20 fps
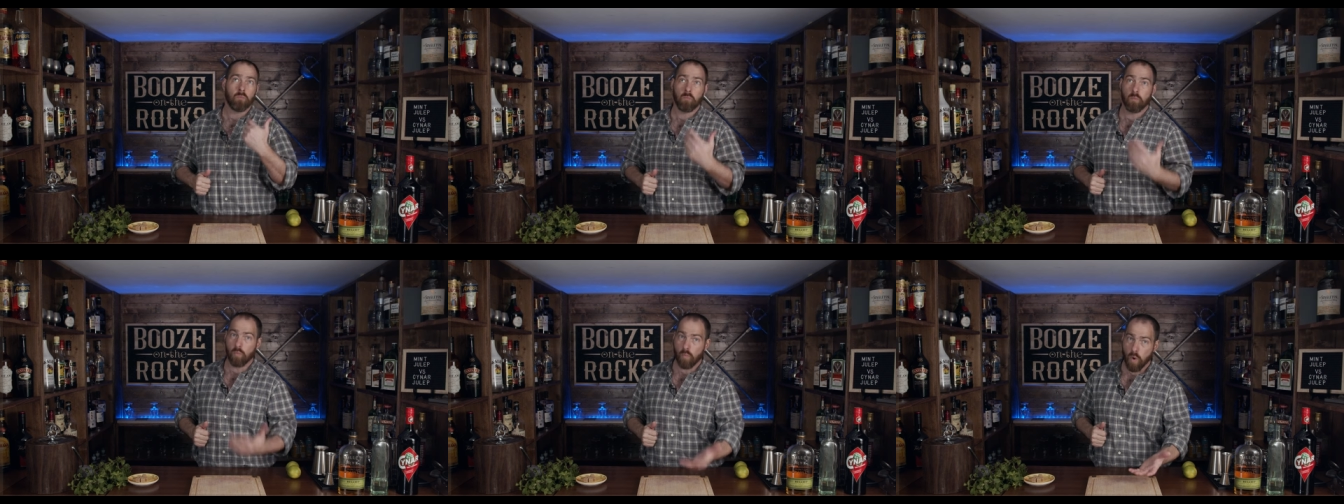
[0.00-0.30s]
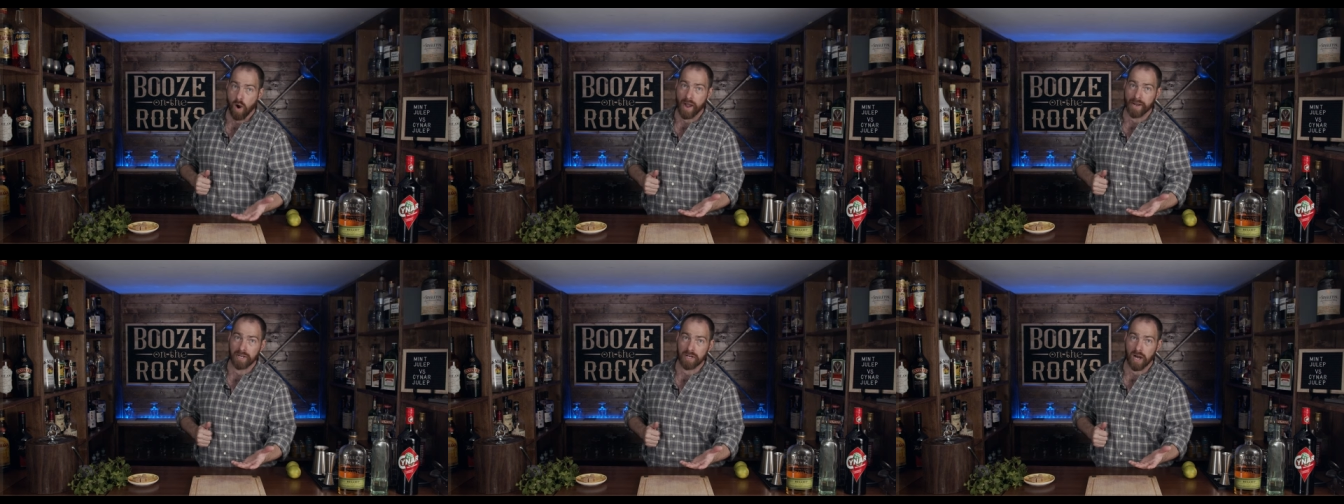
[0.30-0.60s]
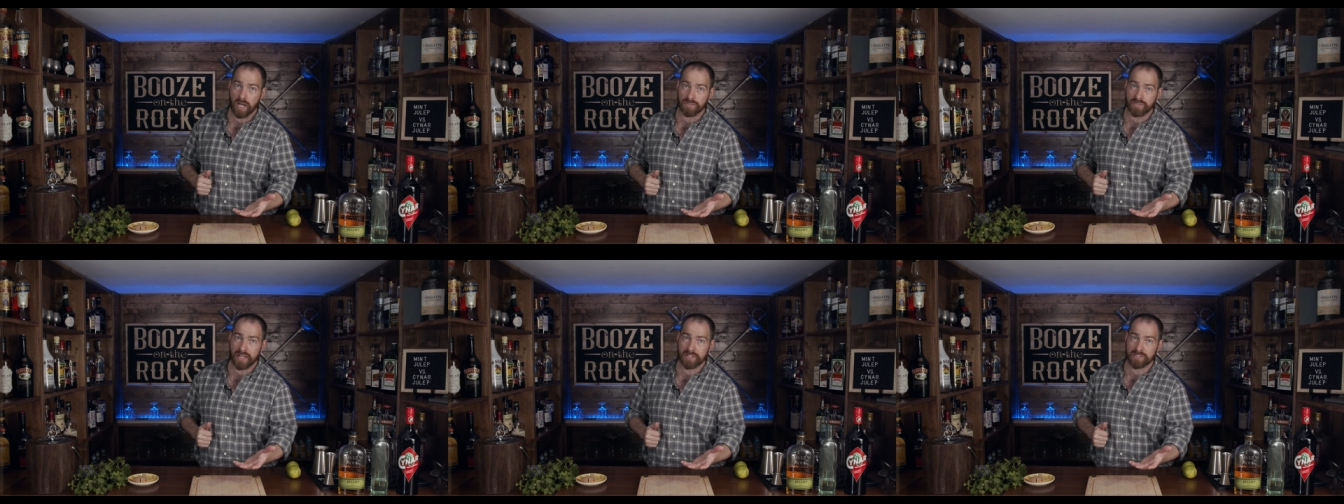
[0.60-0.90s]
why
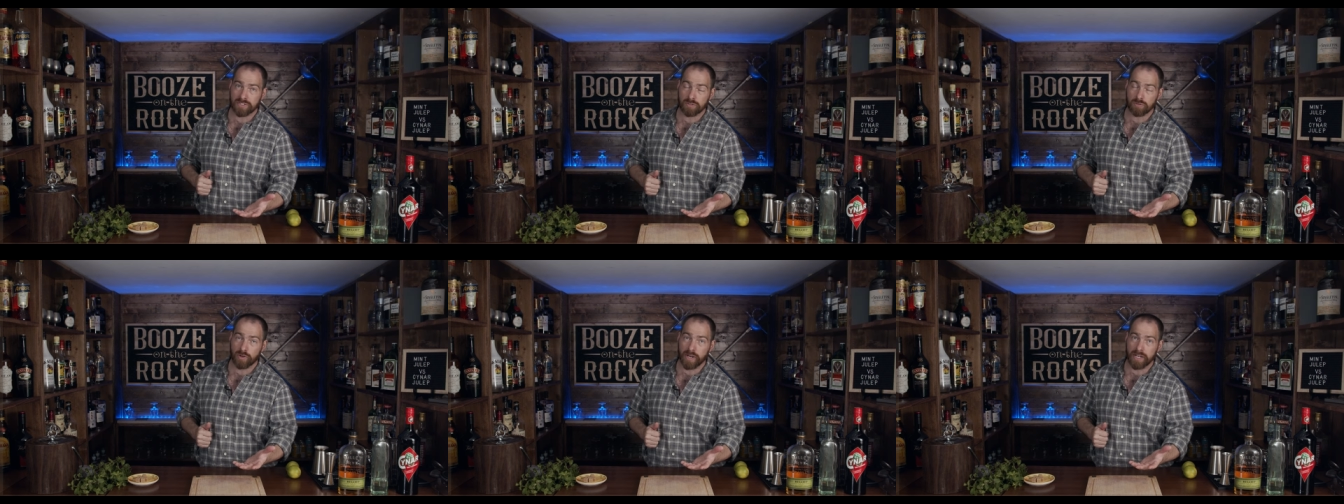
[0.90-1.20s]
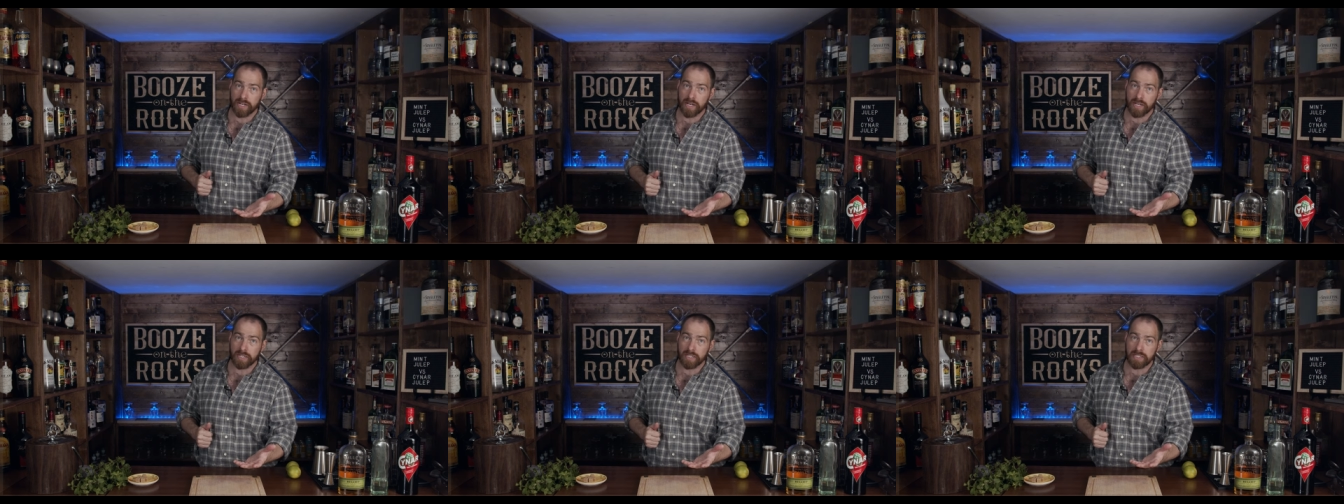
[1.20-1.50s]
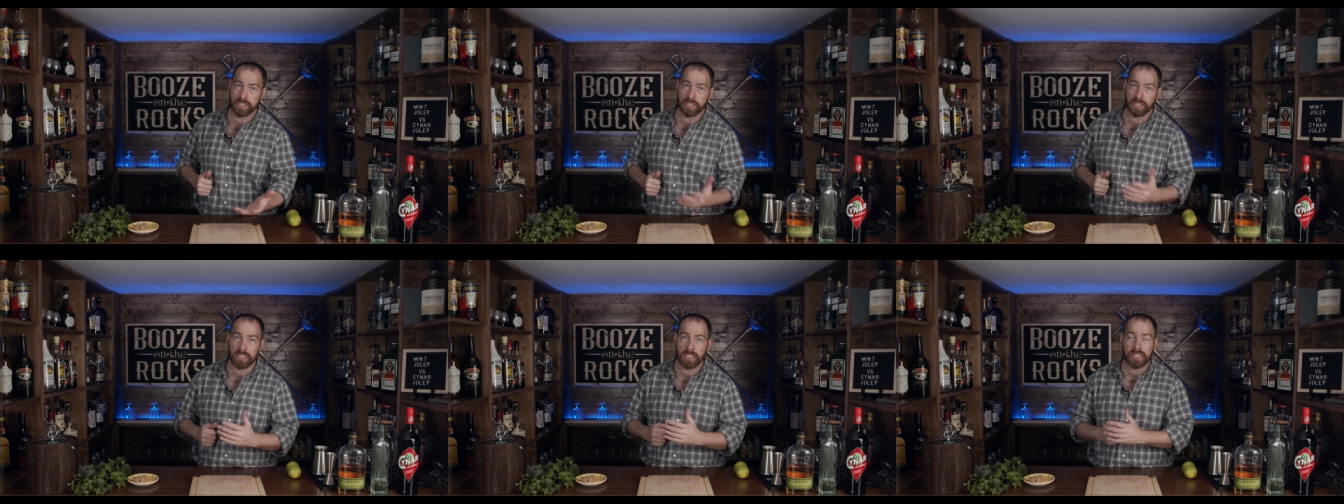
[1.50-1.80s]
not? That's a great
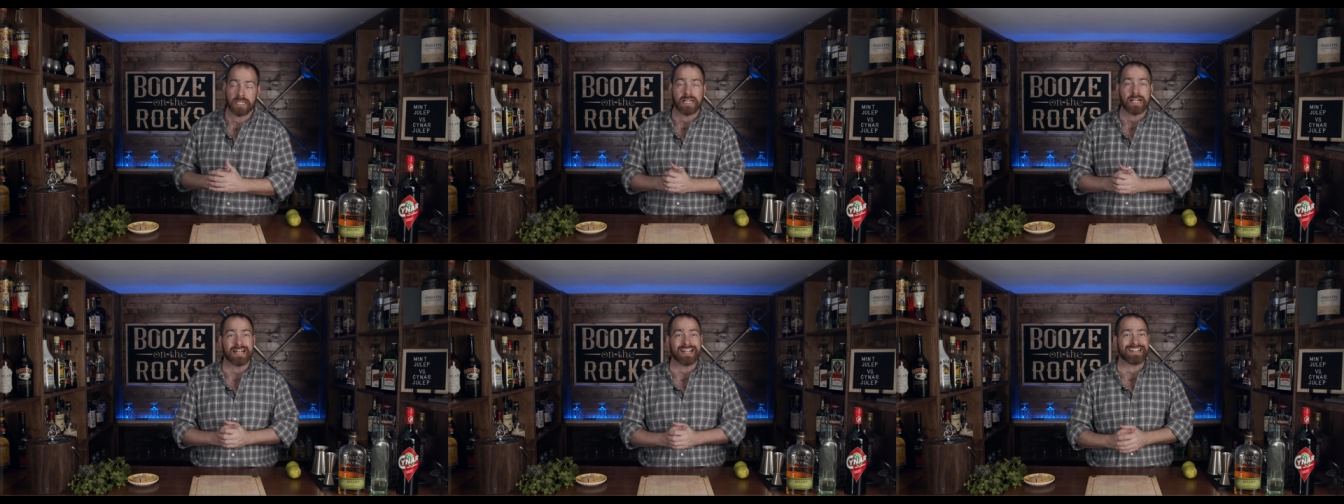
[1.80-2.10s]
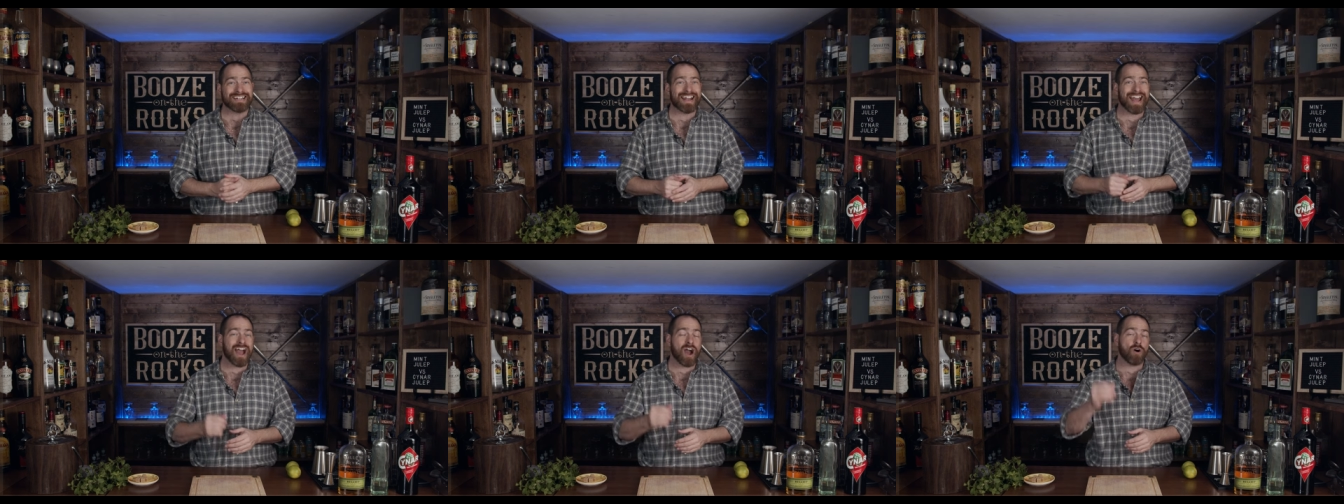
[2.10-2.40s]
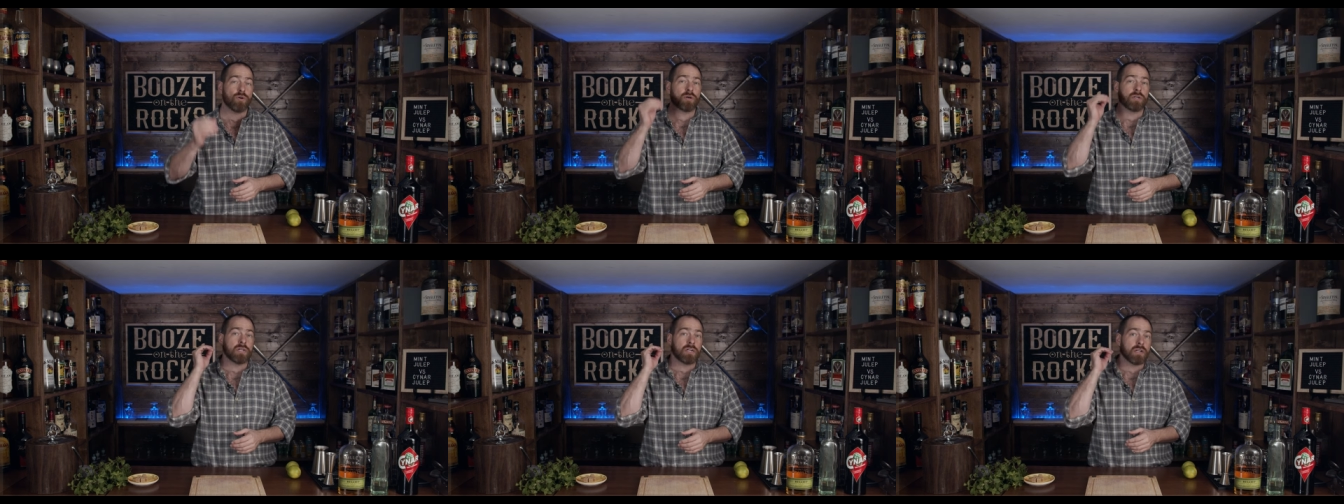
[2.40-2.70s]
idea.
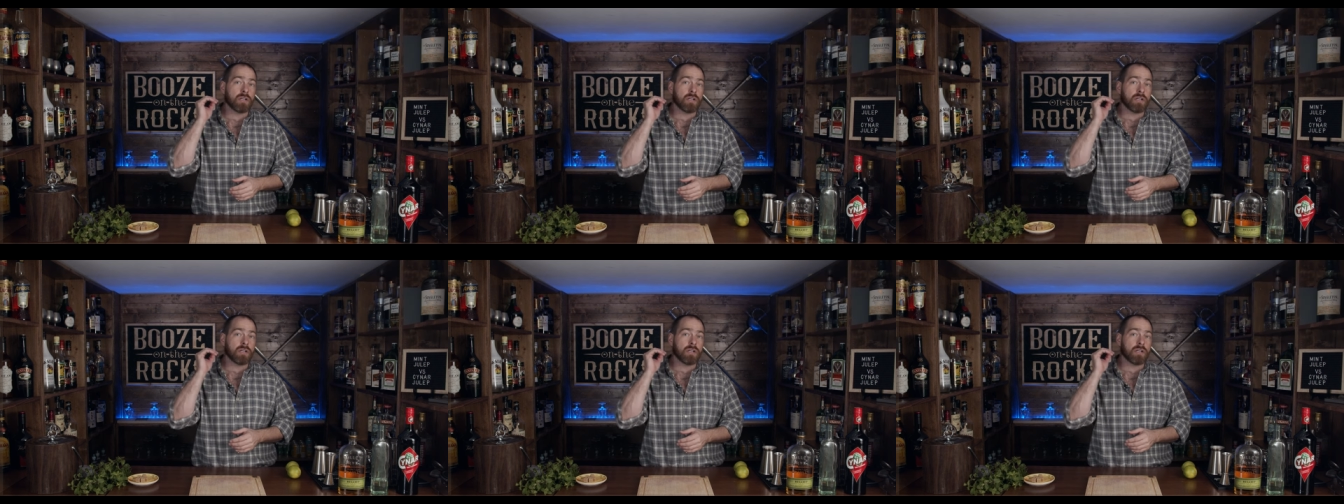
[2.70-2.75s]
Now,